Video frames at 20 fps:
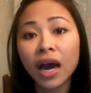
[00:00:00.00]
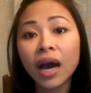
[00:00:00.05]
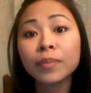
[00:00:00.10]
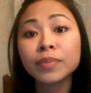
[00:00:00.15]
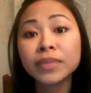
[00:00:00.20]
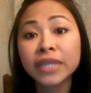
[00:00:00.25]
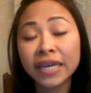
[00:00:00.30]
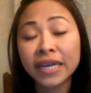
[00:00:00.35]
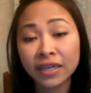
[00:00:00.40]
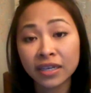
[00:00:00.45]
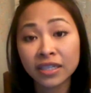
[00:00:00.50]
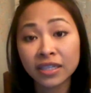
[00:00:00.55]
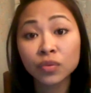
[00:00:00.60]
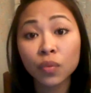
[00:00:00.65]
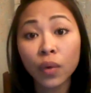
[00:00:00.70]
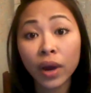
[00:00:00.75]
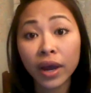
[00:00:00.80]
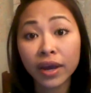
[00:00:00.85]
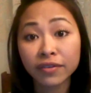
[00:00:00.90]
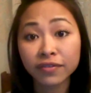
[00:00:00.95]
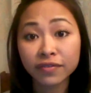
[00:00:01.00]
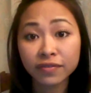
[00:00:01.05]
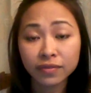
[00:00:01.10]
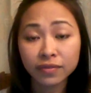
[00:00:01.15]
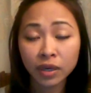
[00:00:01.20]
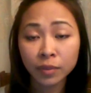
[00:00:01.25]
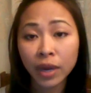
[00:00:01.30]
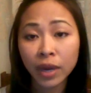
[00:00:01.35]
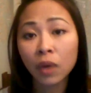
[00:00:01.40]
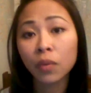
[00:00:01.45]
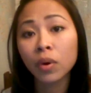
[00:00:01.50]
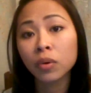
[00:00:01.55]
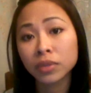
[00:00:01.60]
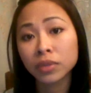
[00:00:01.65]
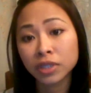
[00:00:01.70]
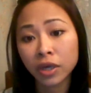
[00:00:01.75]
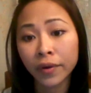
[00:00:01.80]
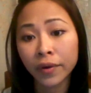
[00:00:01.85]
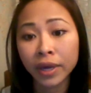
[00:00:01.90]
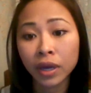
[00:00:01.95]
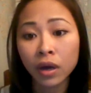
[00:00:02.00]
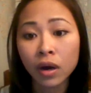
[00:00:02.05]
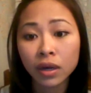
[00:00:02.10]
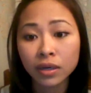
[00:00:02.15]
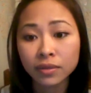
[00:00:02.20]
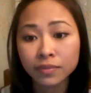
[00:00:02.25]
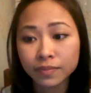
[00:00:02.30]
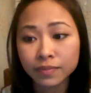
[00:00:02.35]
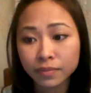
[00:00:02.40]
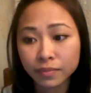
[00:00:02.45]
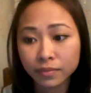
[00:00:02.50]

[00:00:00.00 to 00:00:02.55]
update his wife about what was going on.